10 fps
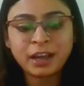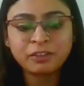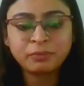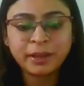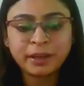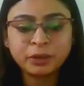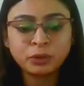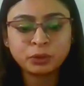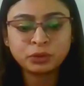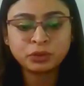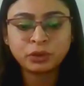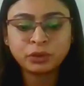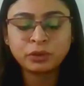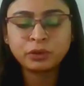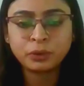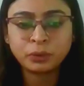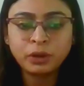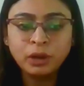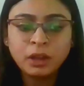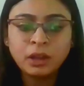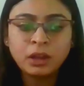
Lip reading: have played a crucial role.